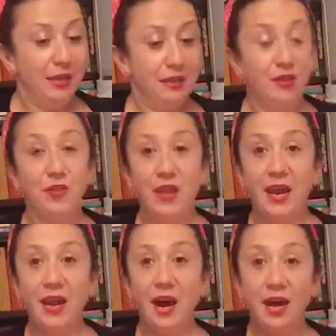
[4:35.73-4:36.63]
So
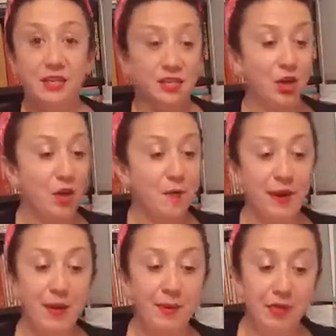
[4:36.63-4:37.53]
then I just
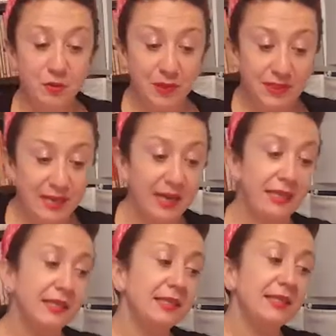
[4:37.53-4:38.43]
open up and I do
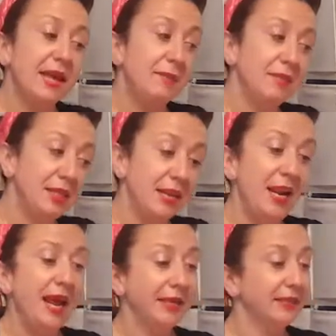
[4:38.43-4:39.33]
exactly the same to the
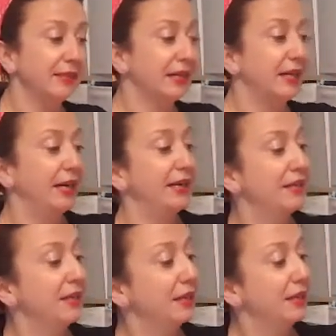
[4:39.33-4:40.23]
next side.